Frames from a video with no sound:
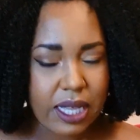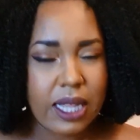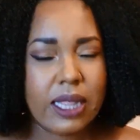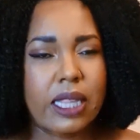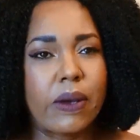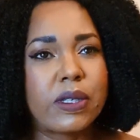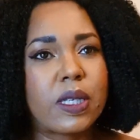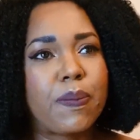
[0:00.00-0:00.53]
There
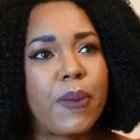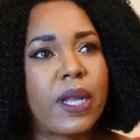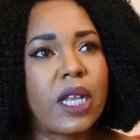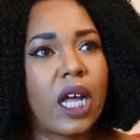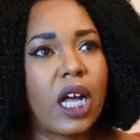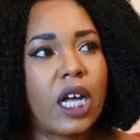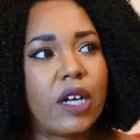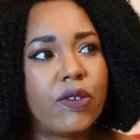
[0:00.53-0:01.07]
was a bit
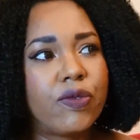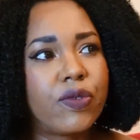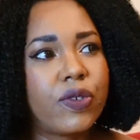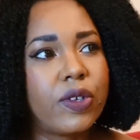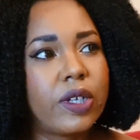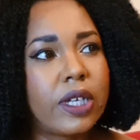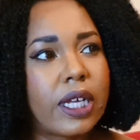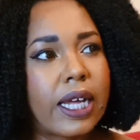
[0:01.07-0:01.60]
of
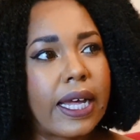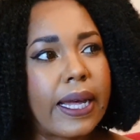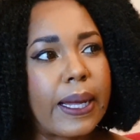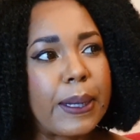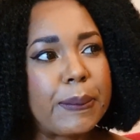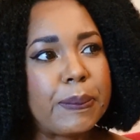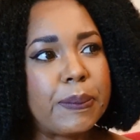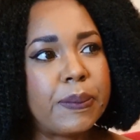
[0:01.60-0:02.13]

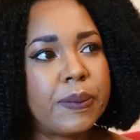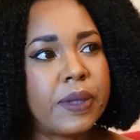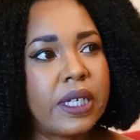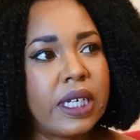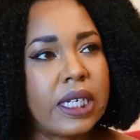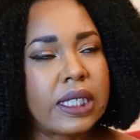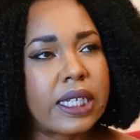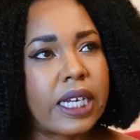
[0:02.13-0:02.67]

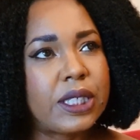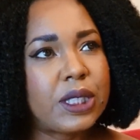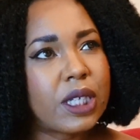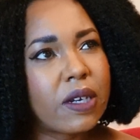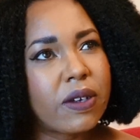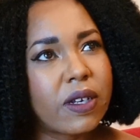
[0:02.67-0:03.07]
Nigerian,